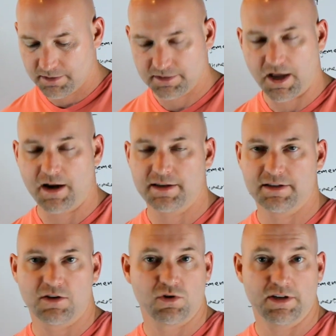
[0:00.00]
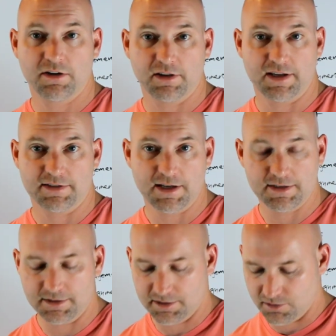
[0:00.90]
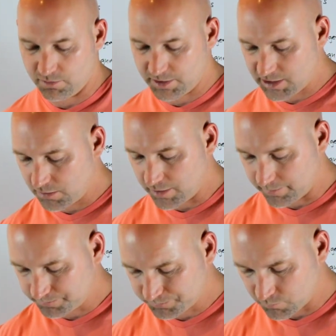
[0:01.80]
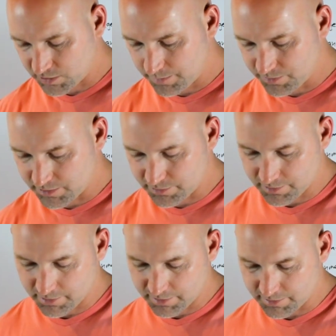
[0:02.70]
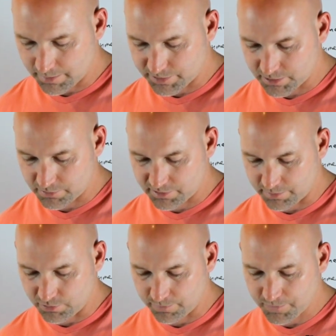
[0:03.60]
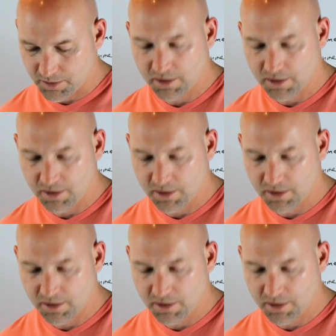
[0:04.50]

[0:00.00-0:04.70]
It's not nearly as easy to do. But anyway, we're keeping this, this episode simple.